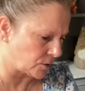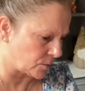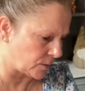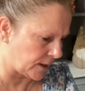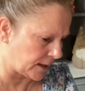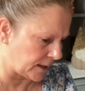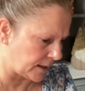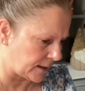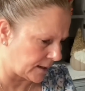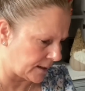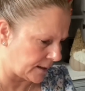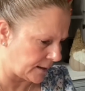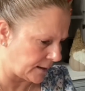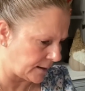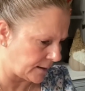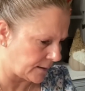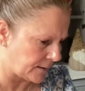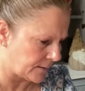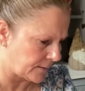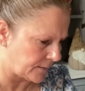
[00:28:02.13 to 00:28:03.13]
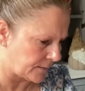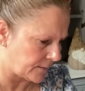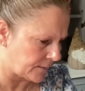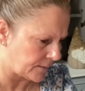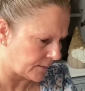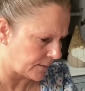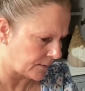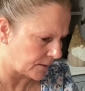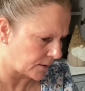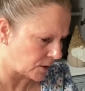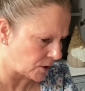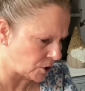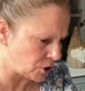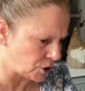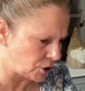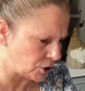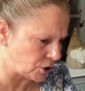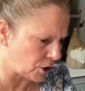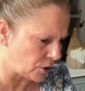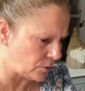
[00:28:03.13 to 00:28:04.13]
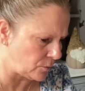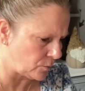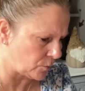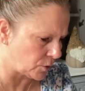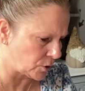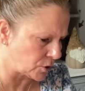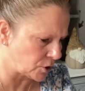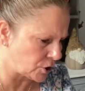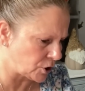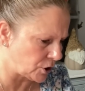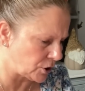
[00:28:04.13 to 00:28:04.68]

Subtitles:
while because you don't want